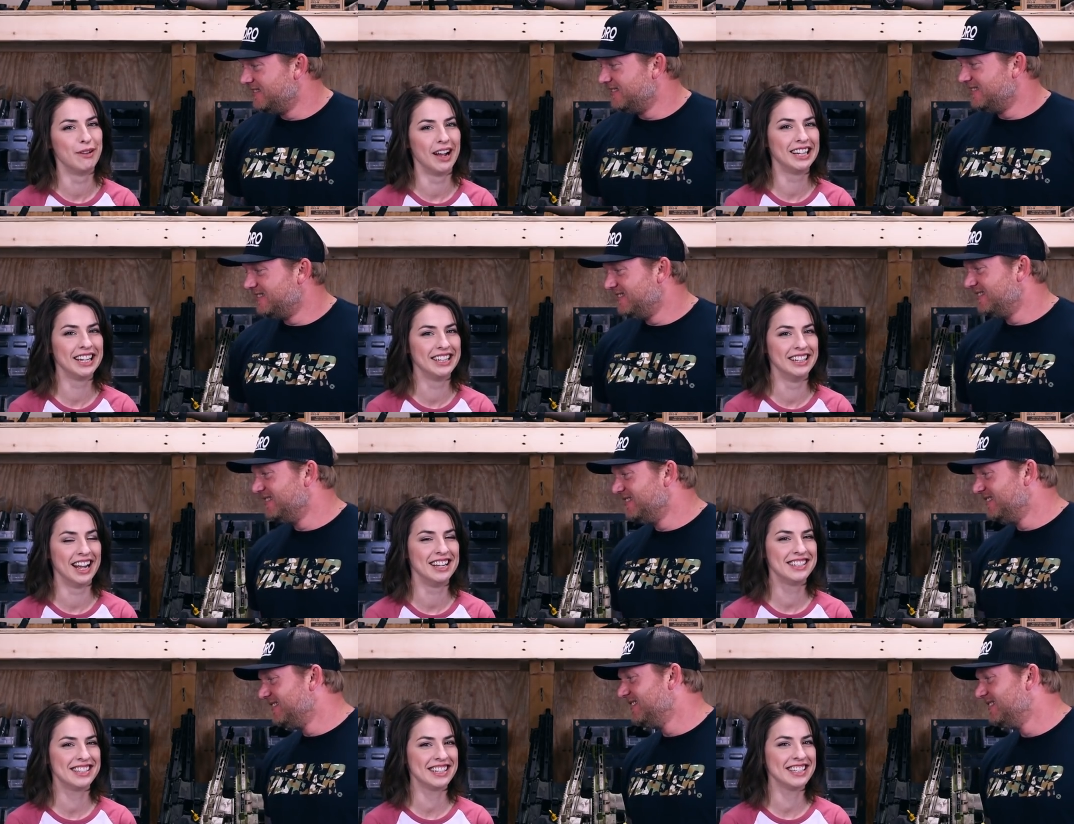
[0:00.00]

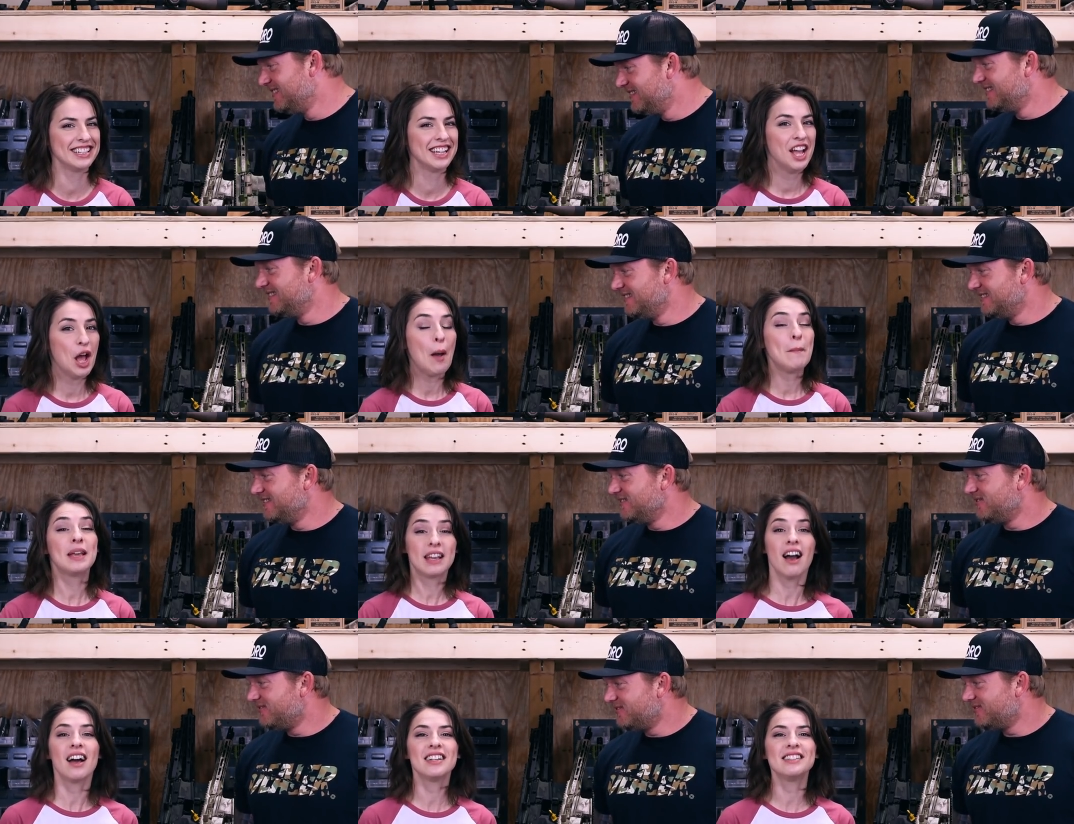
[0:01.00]
Speaker 1: recognized it
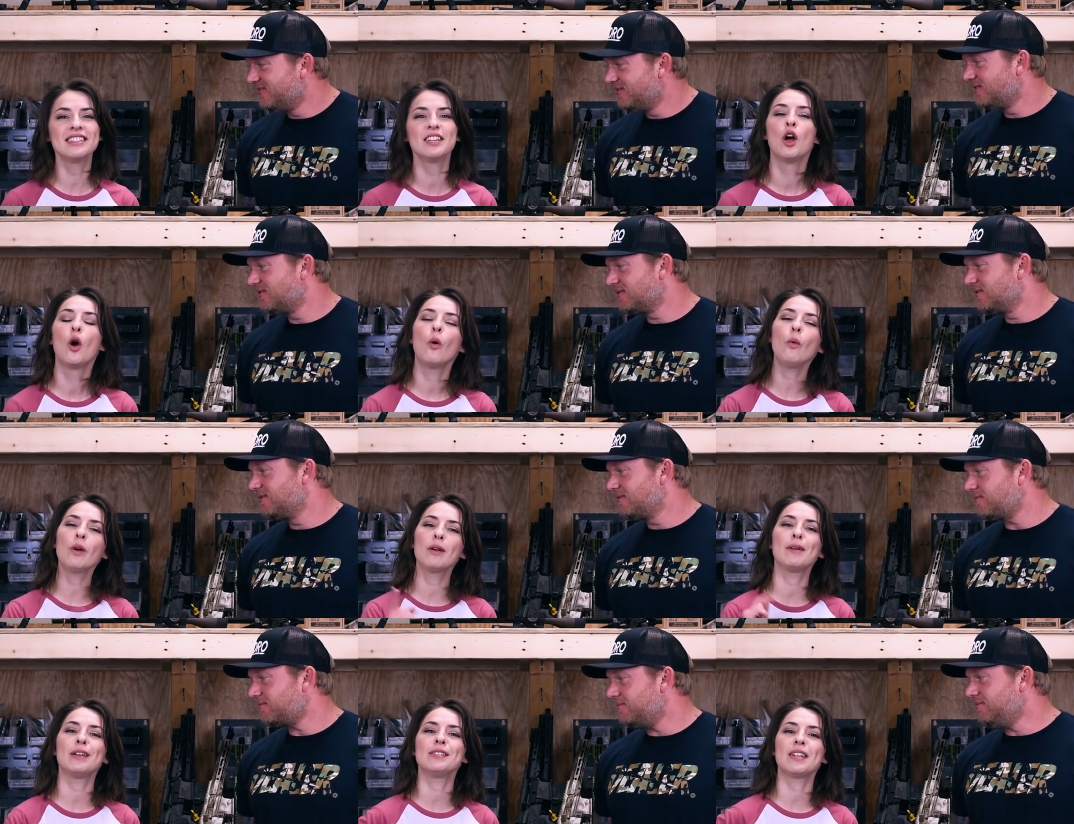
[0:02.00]
because
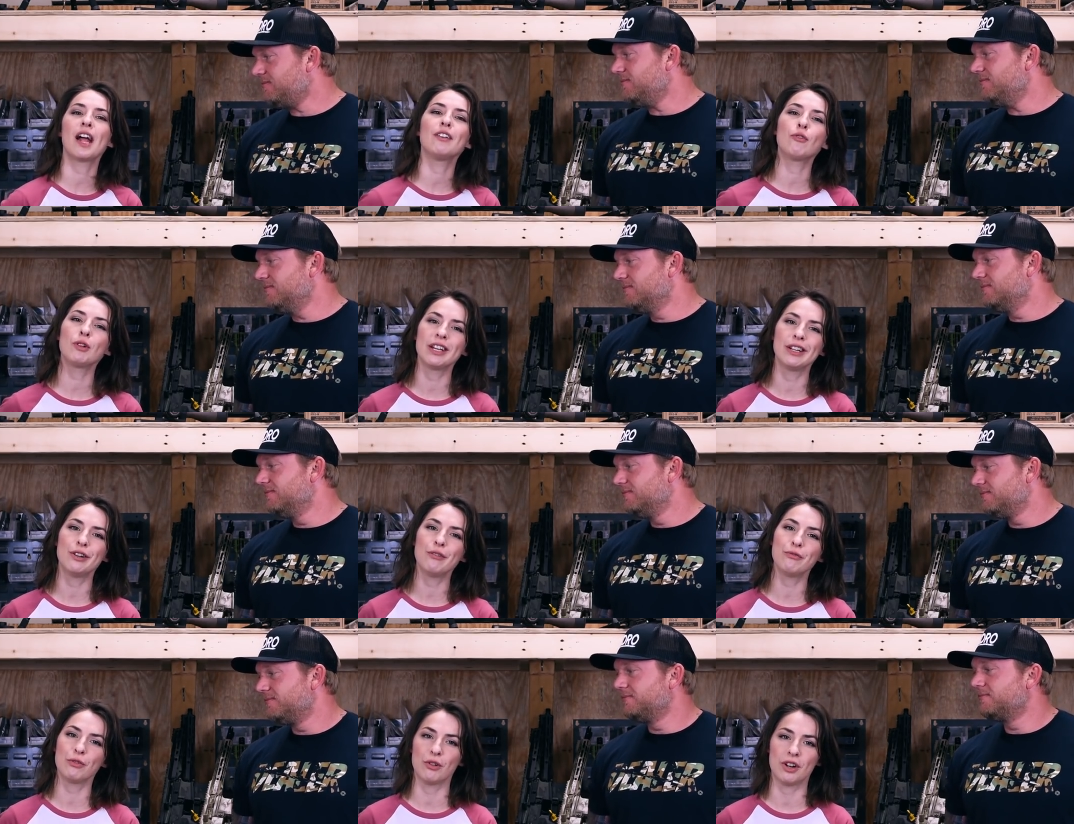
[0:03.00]
we're based out of Orlando,
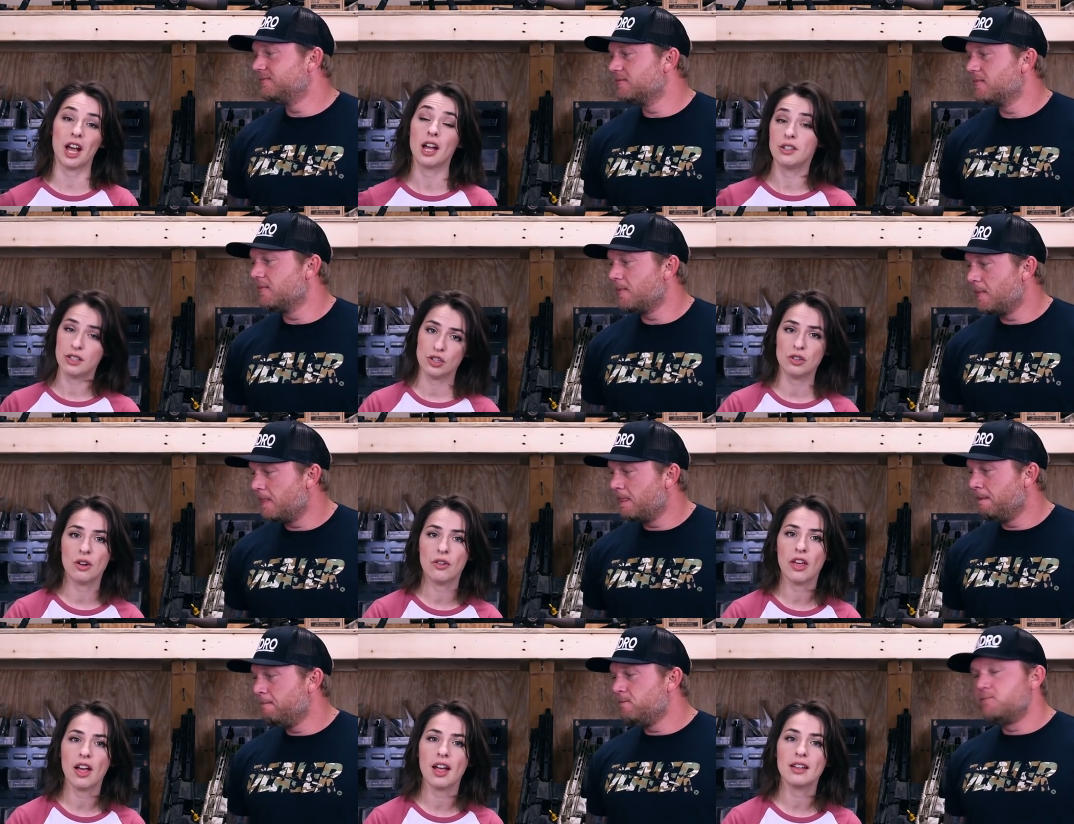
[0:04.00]
Florida. Did you know
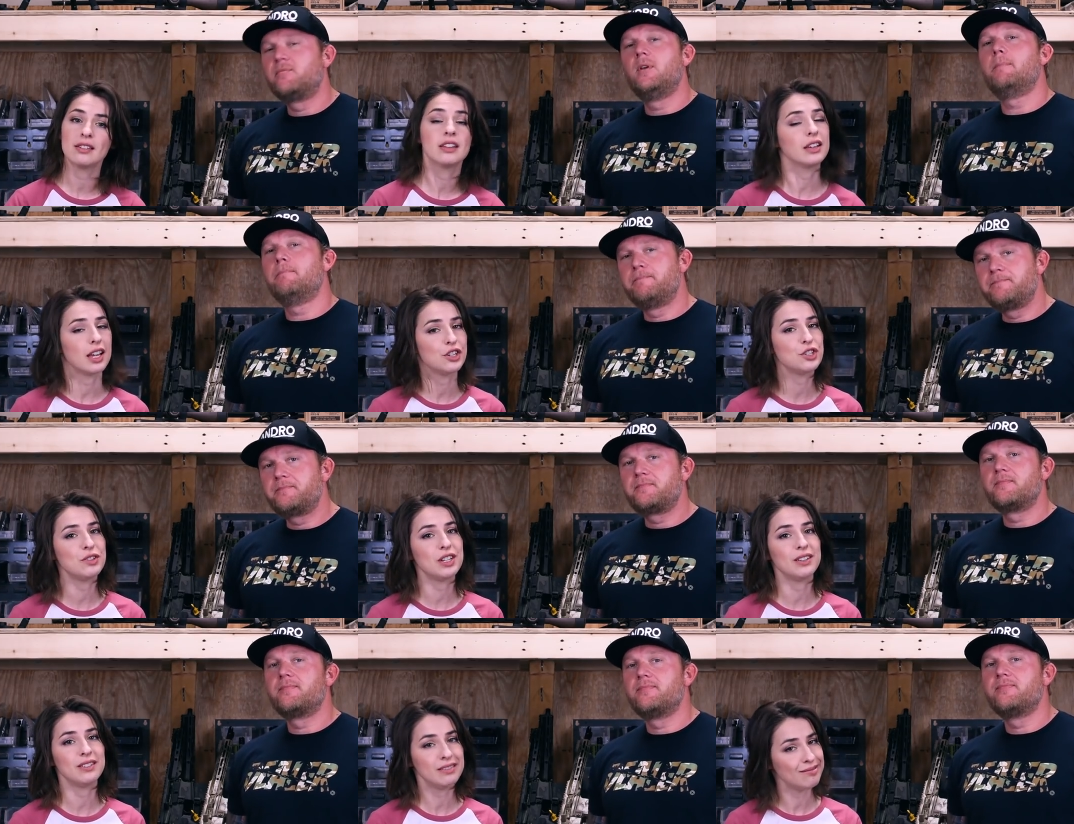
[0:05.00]
that? In case you
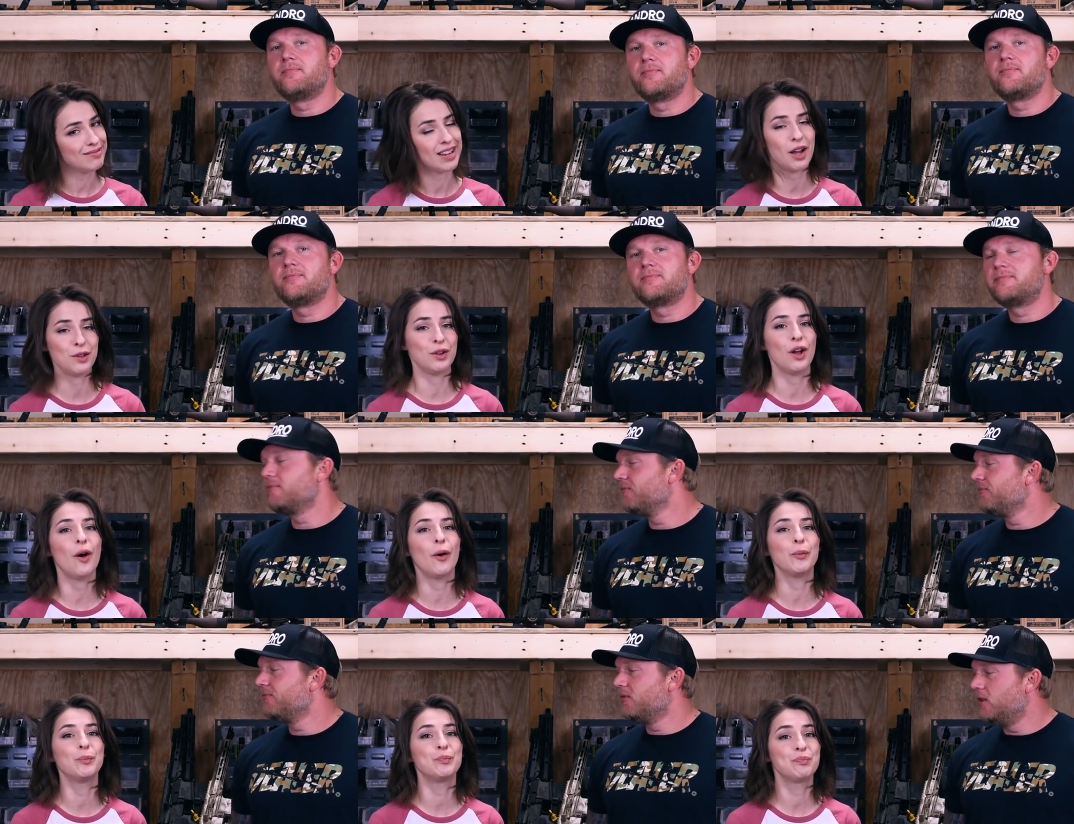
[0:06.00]
didn't, now you know.